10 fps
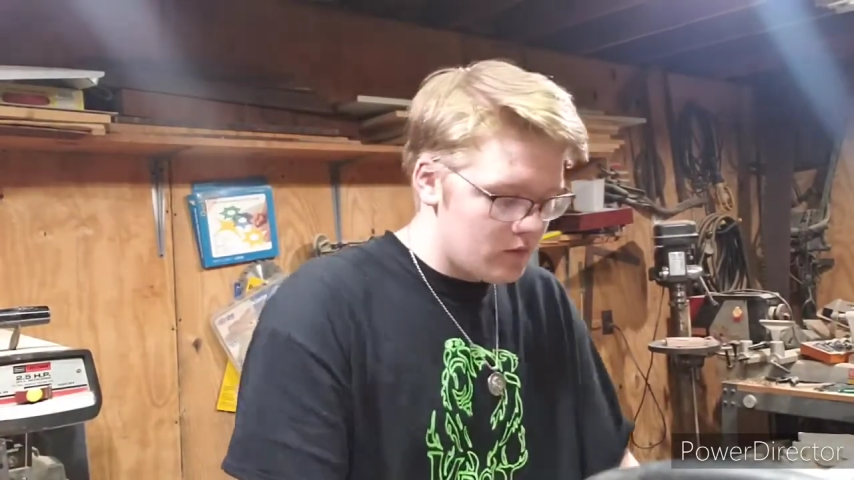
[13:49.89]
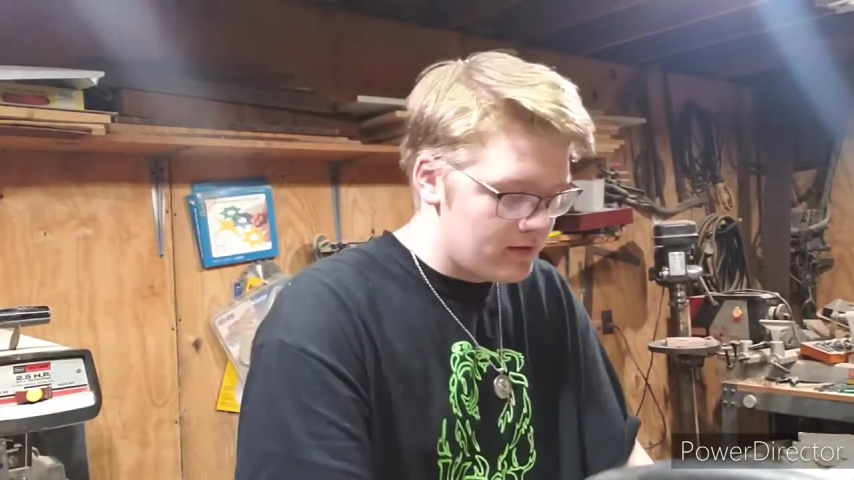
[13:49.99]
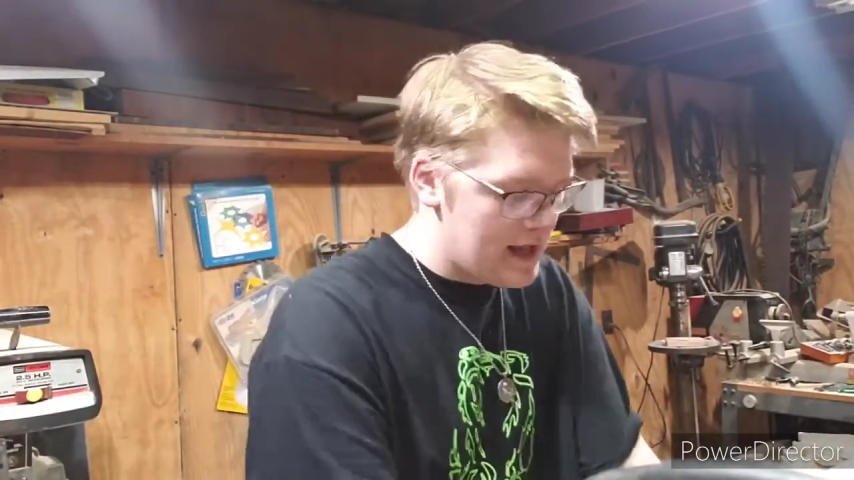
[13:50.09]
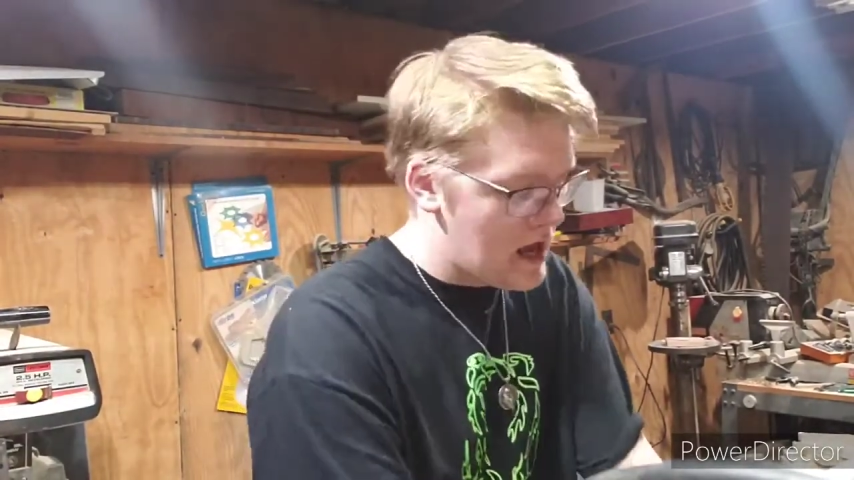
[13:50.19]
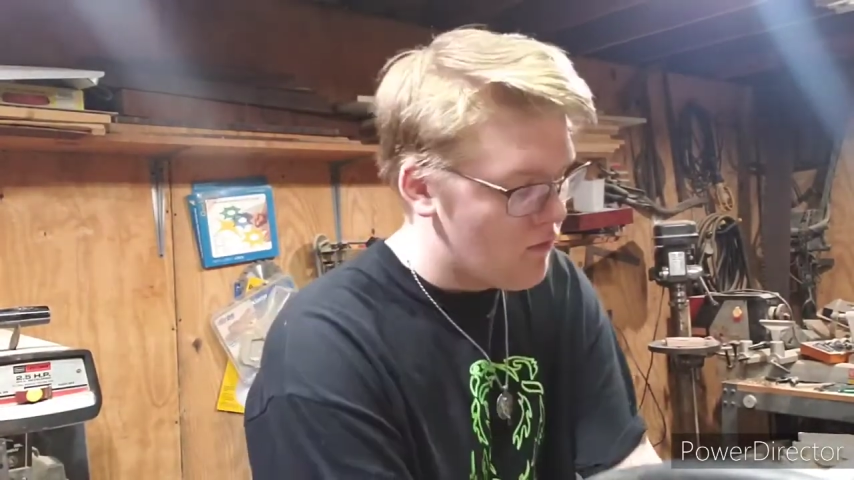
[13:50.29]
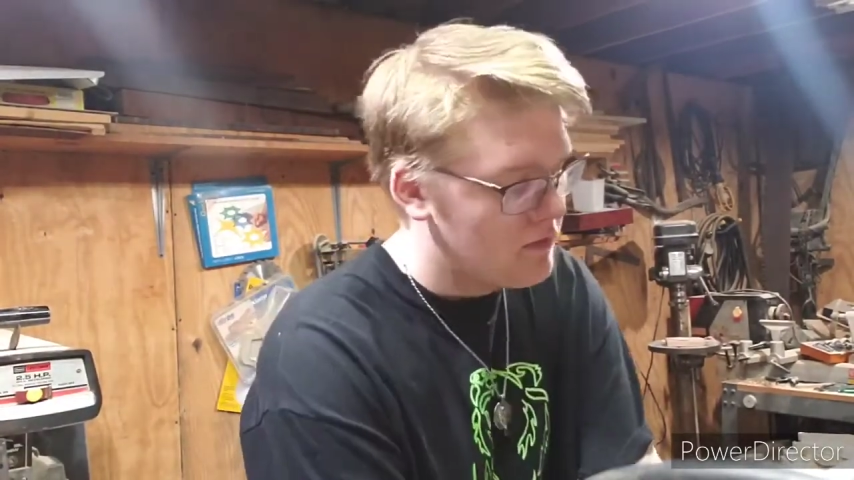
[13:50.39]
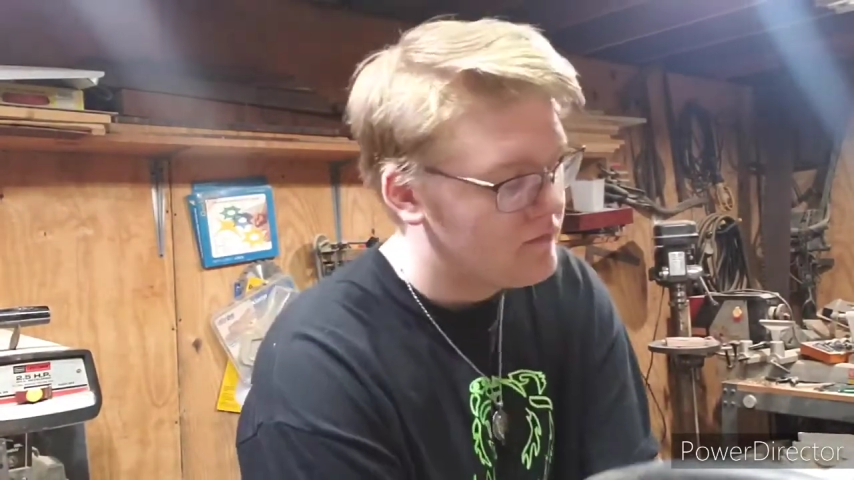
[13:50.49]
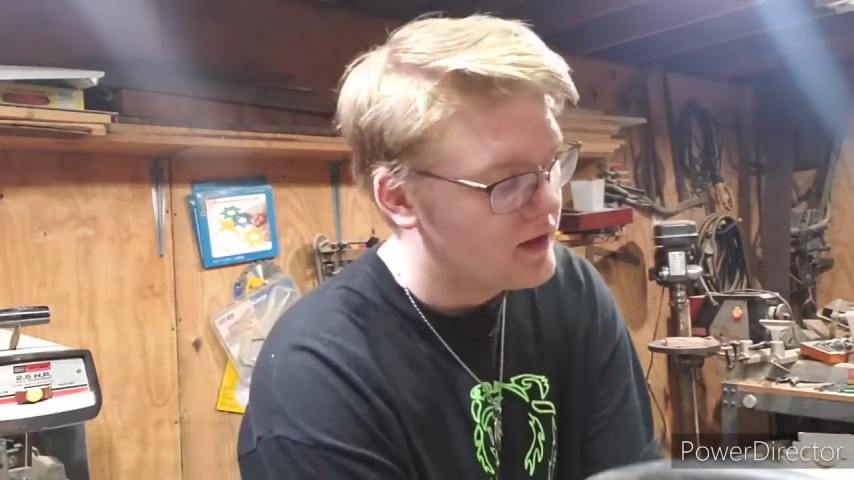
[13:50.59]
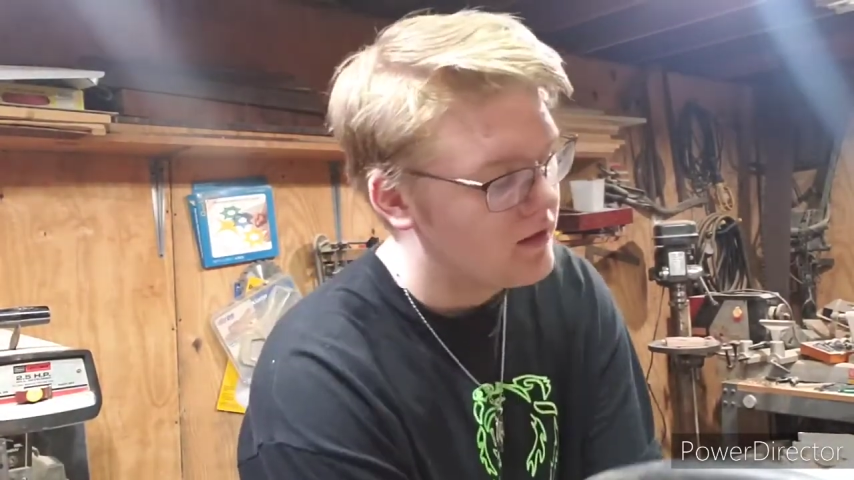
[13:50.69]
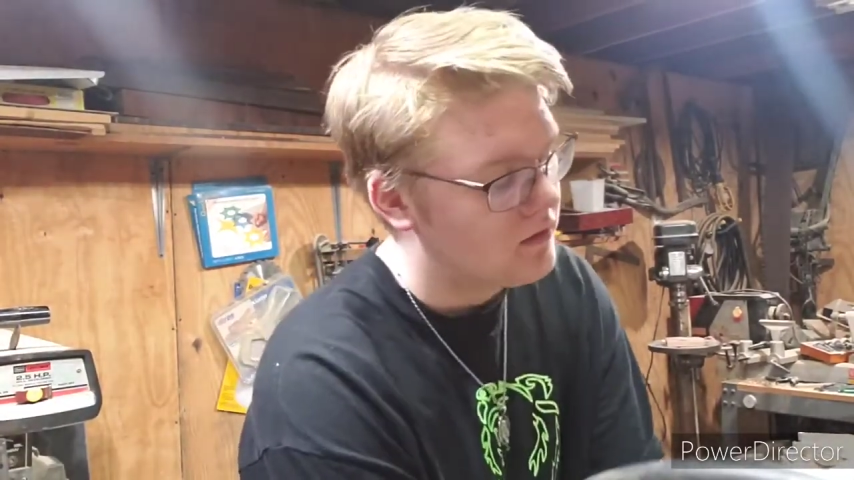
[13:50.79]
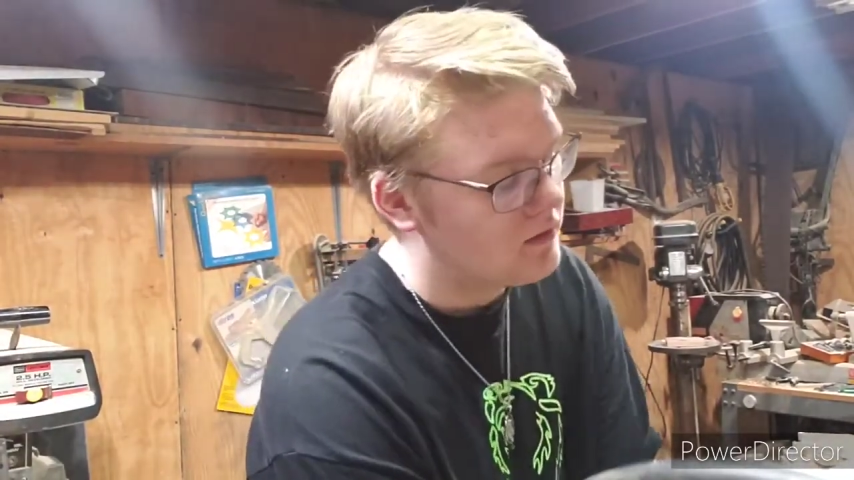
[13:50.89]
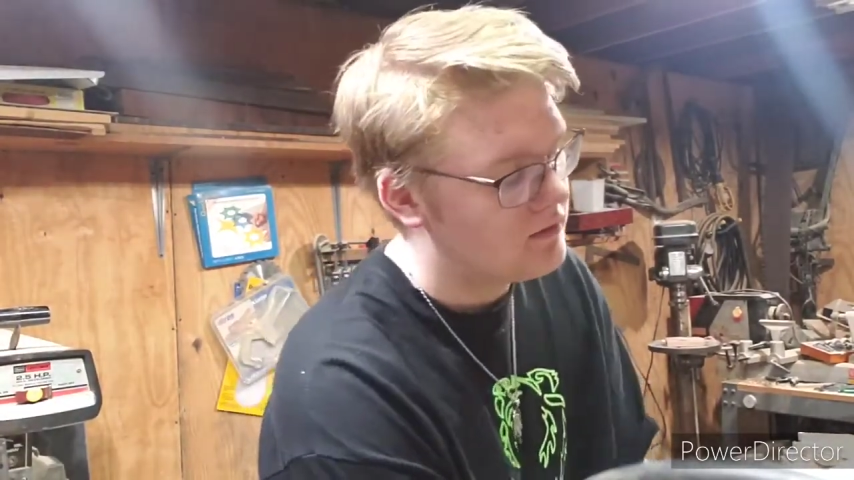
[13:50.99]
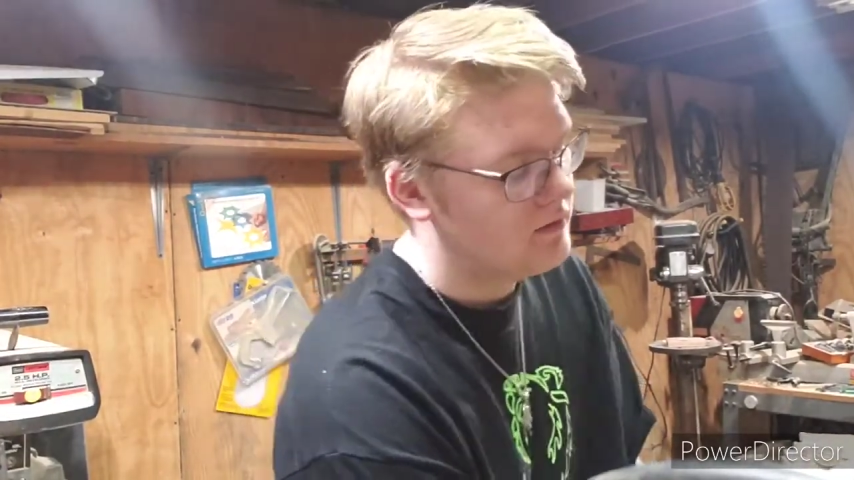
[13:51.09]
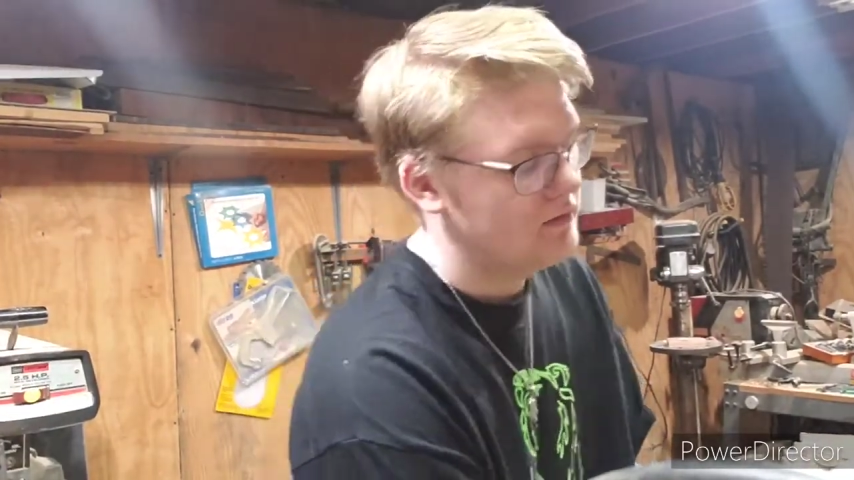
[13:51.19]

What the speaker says: will now reveal